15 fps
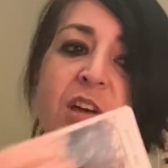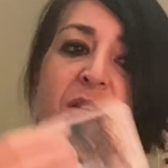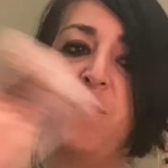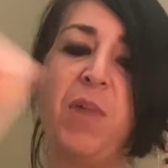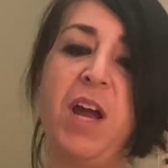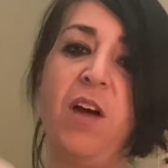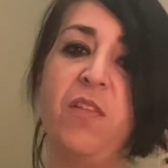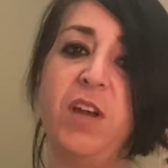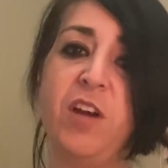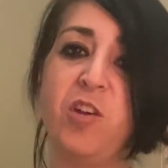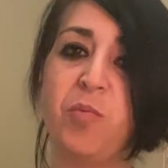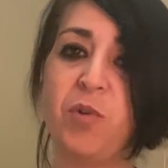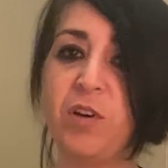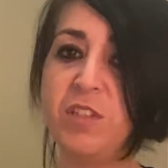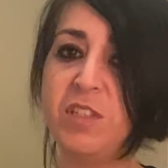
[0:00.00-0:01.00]
by how the other
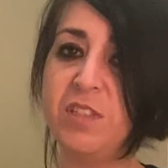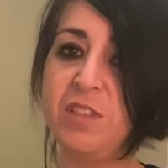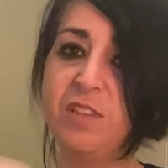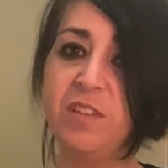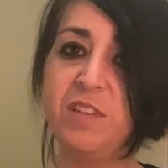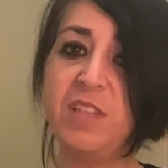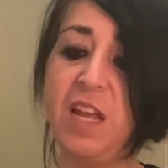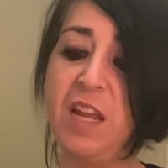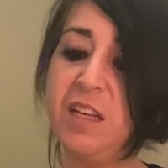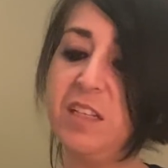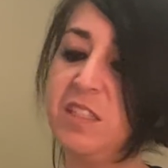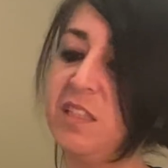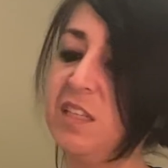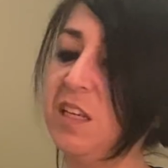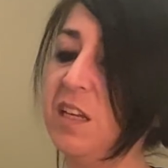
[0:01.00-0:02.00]
person
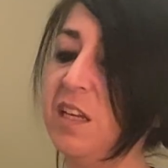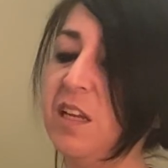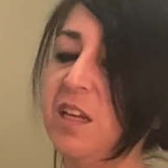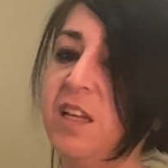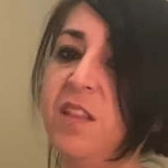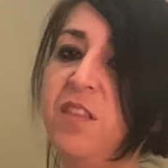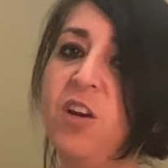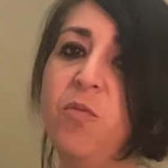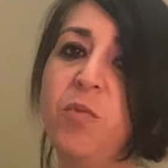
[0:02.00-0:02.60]
thinks. They're